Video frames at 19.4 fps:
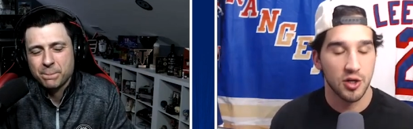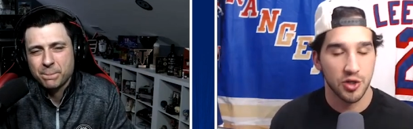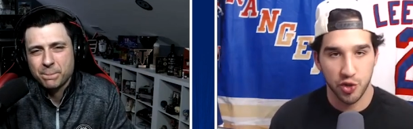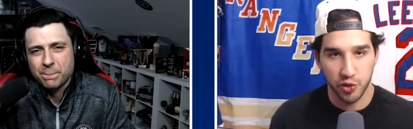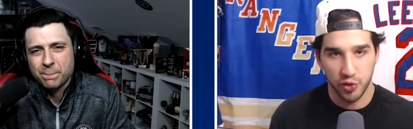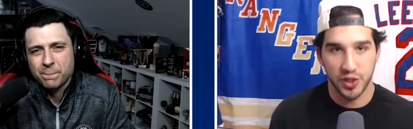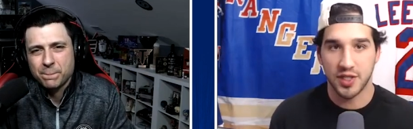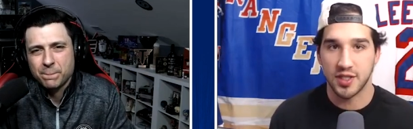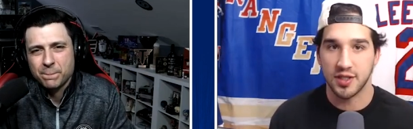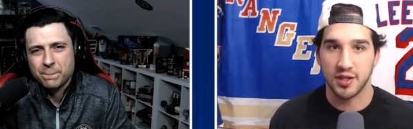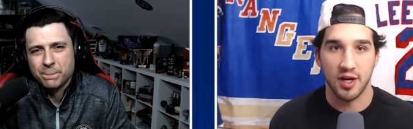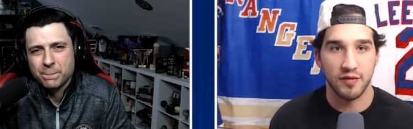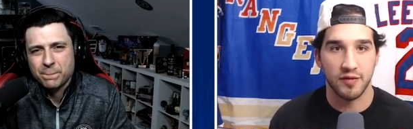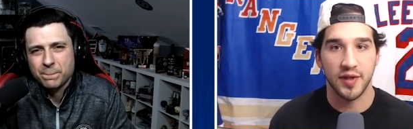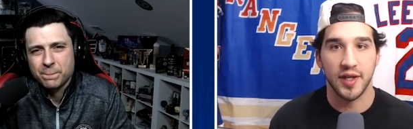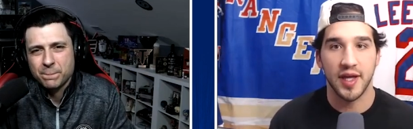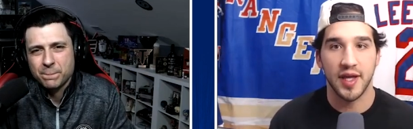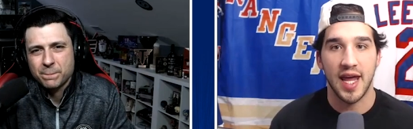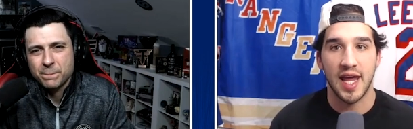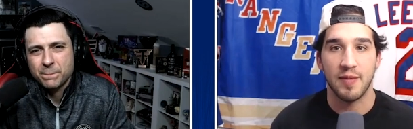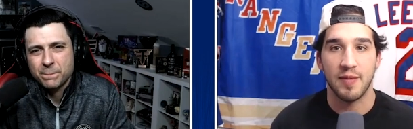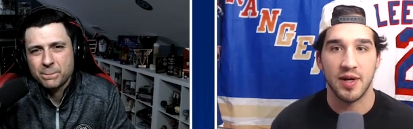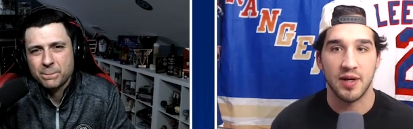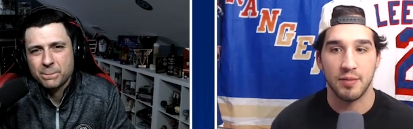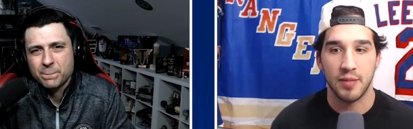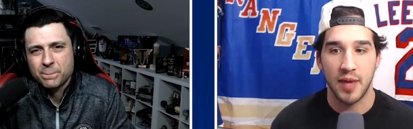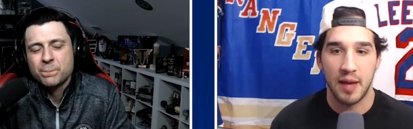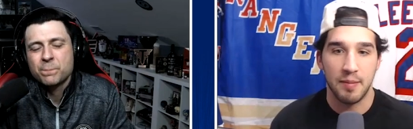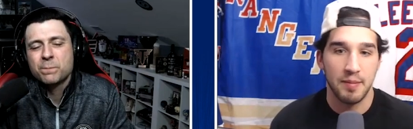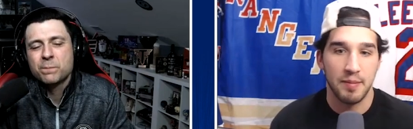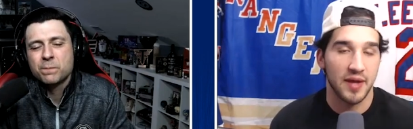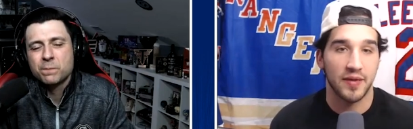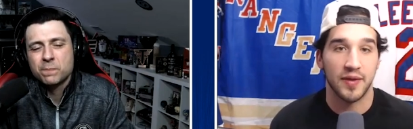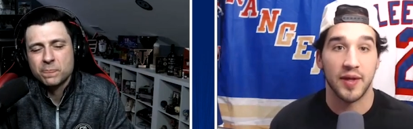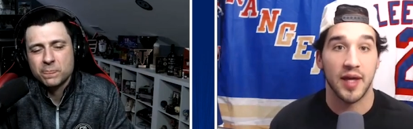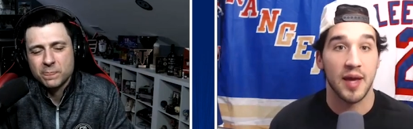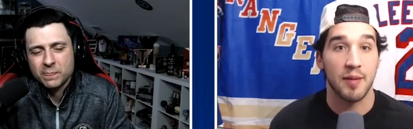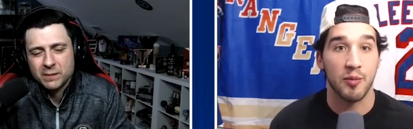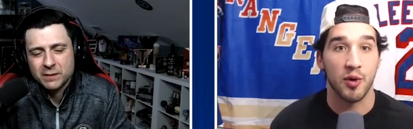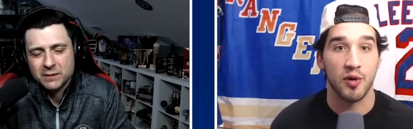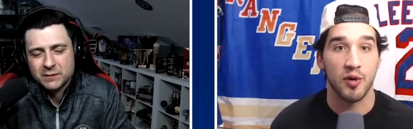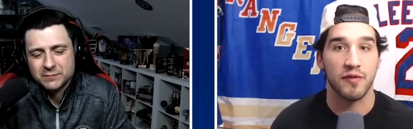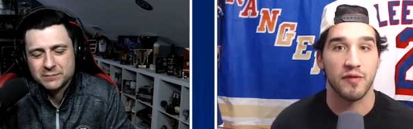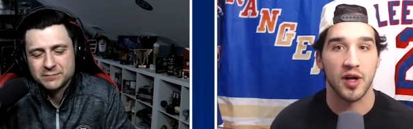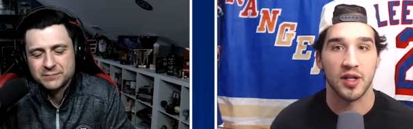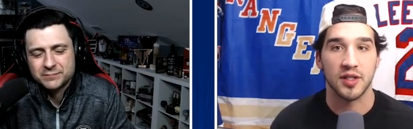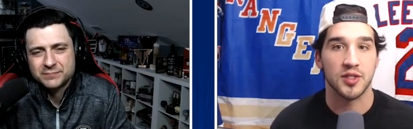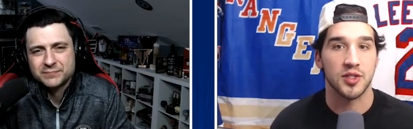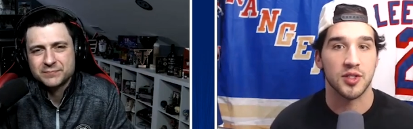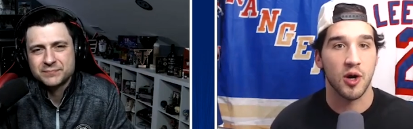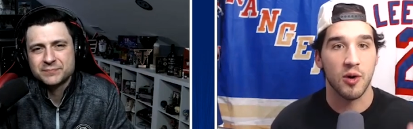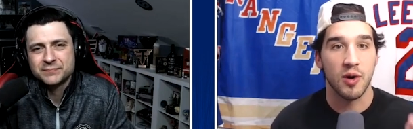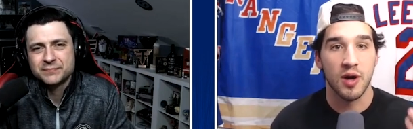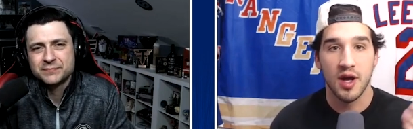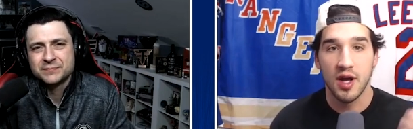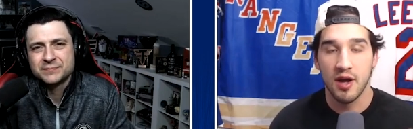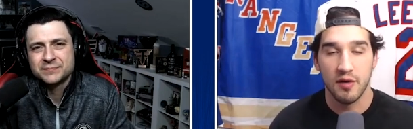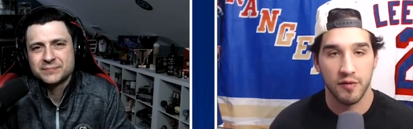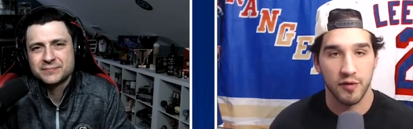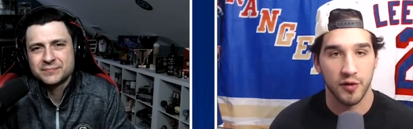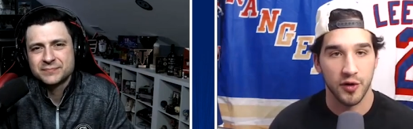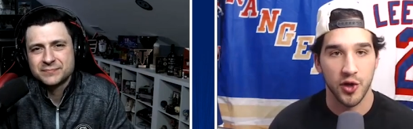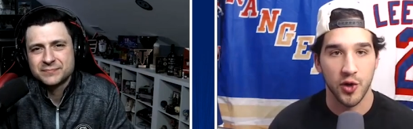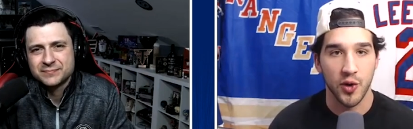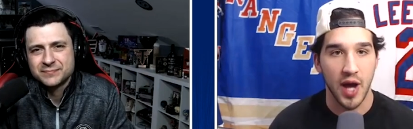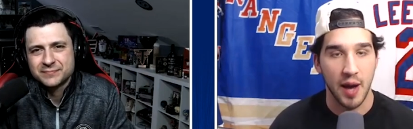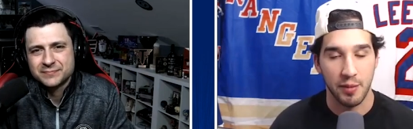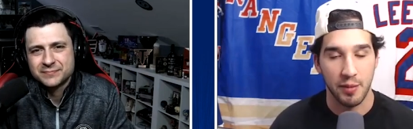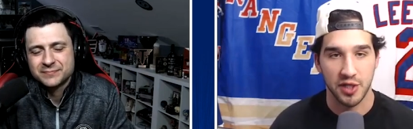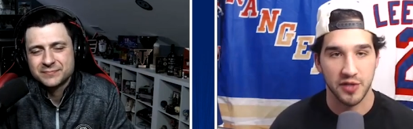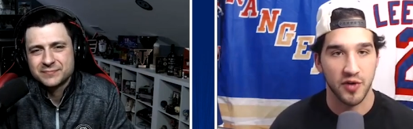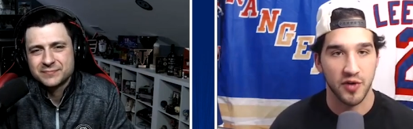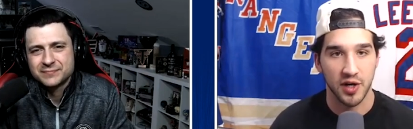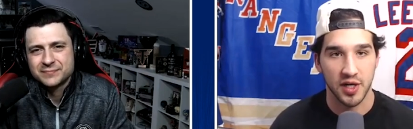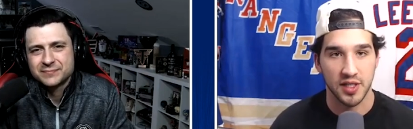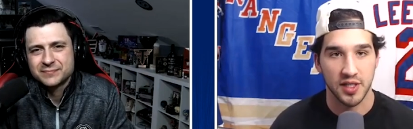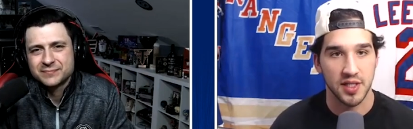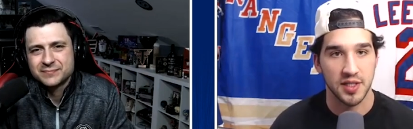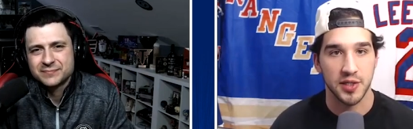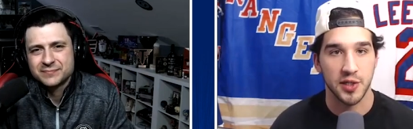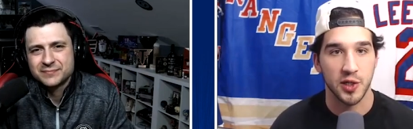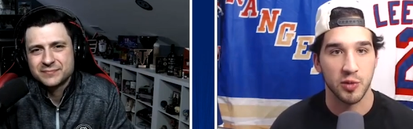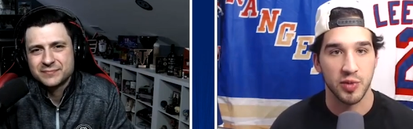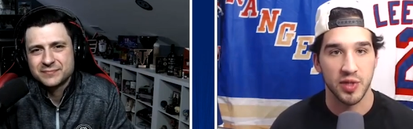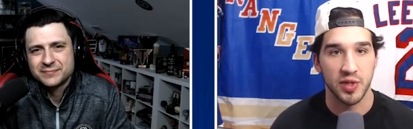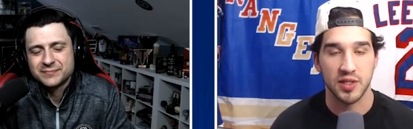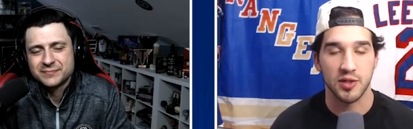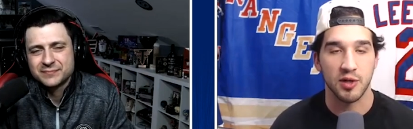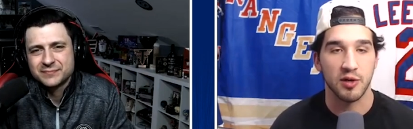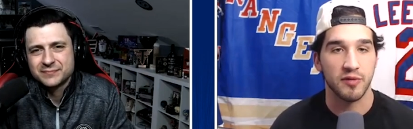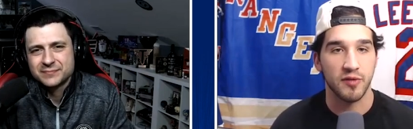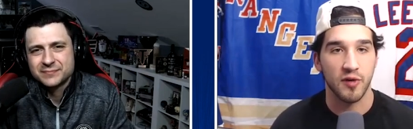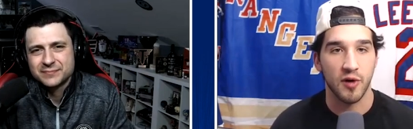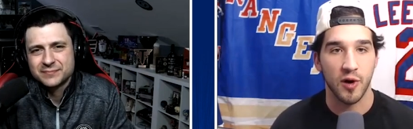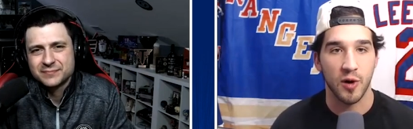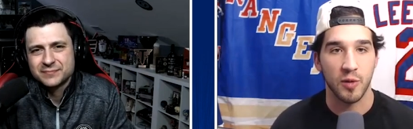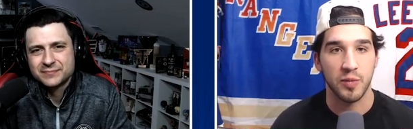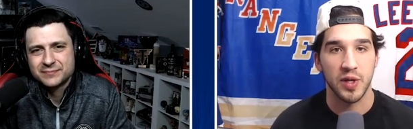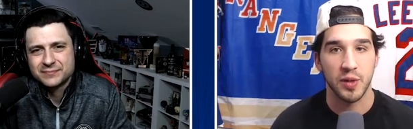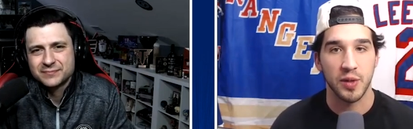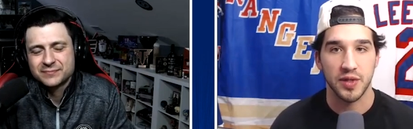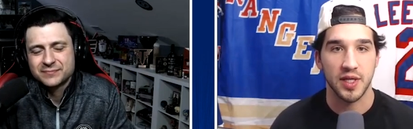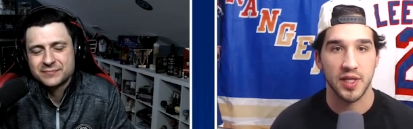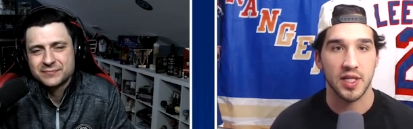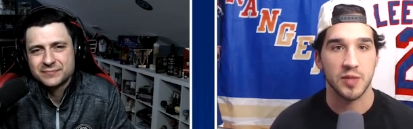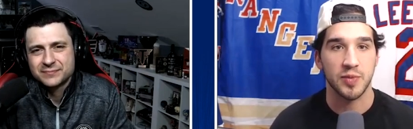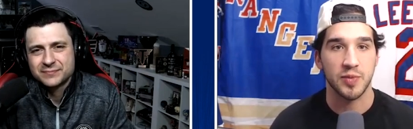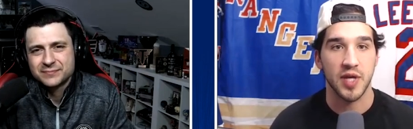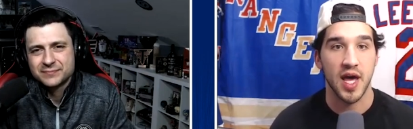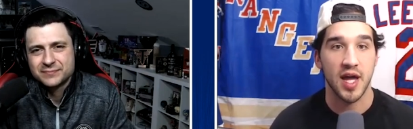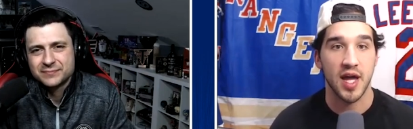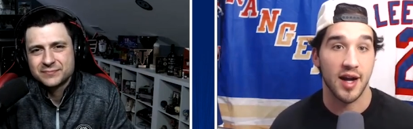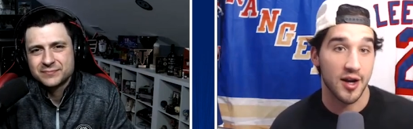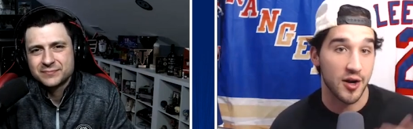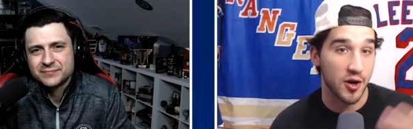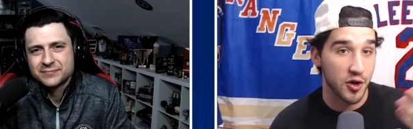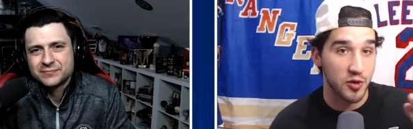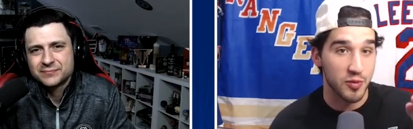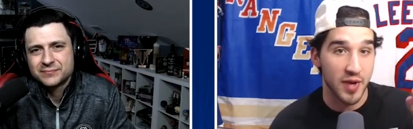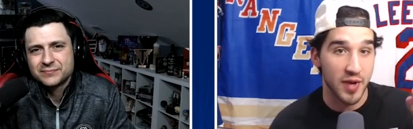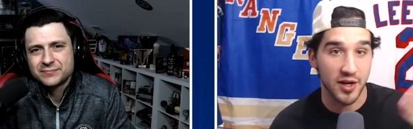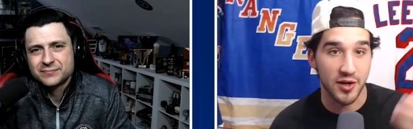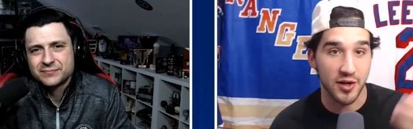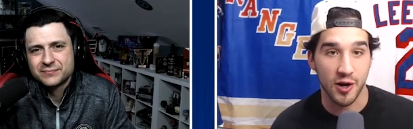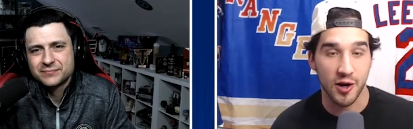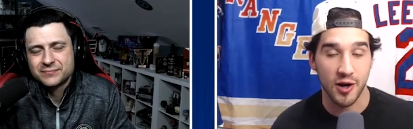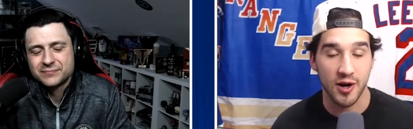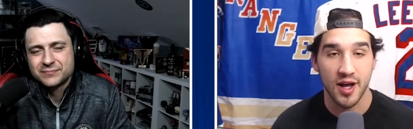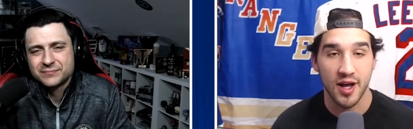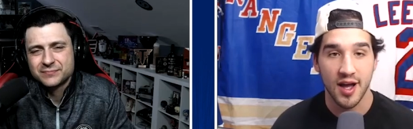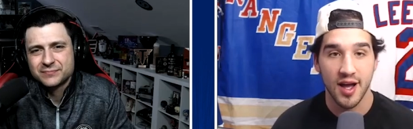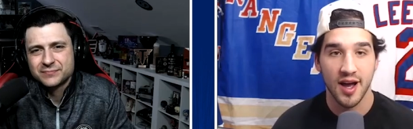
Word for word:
Speaker 1: truly just love the game and, and make the game more fun. So for you, how much fun has this year been so far being with ESPN? And I know you made your